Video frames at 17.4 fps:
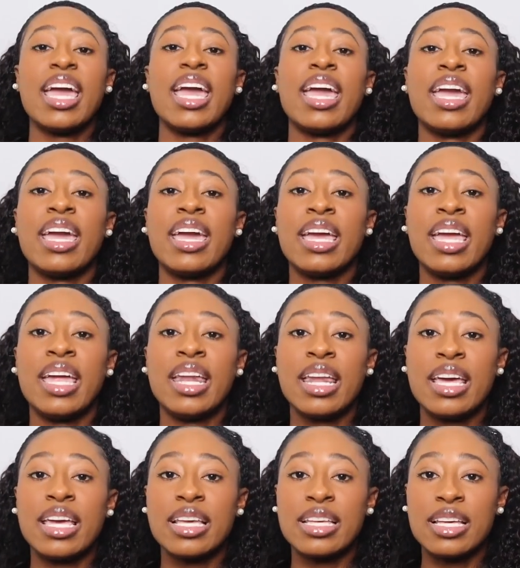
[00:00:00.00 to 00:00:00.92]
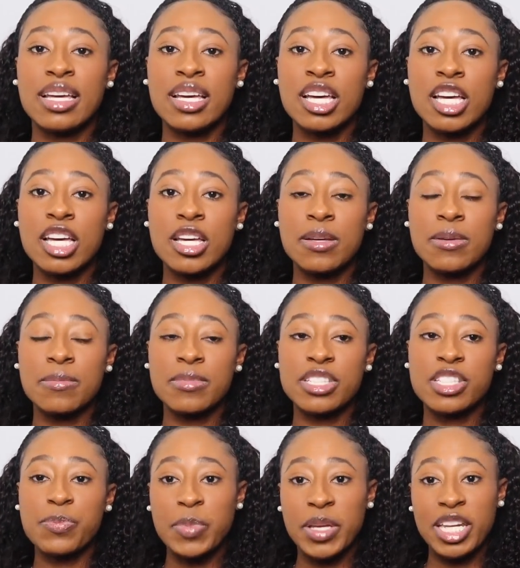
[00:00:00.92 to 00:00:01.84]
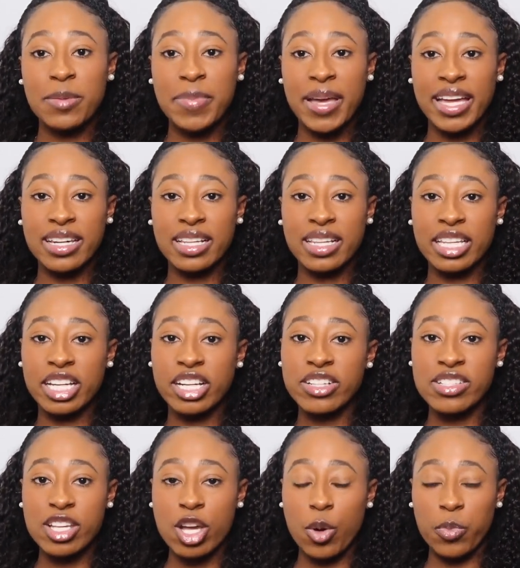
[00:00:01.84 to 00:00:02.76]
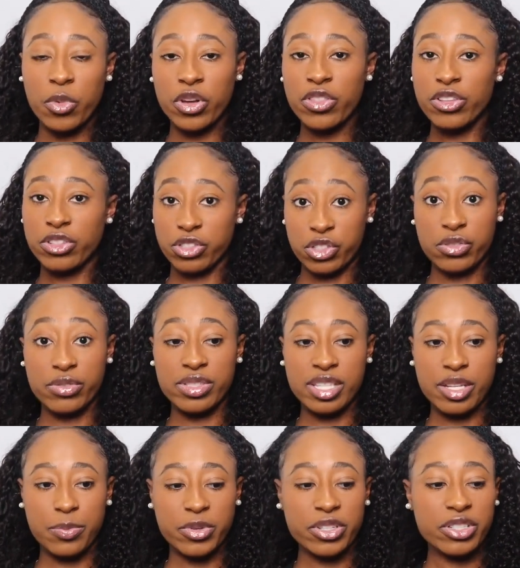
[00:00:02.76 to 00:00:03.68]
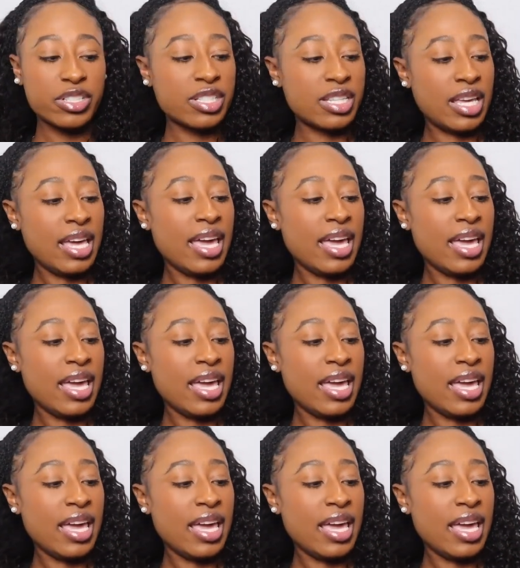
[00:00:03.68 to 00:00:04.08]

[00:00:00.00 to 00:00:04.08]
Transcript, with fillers: and um, speedy bandoliers come with two zippers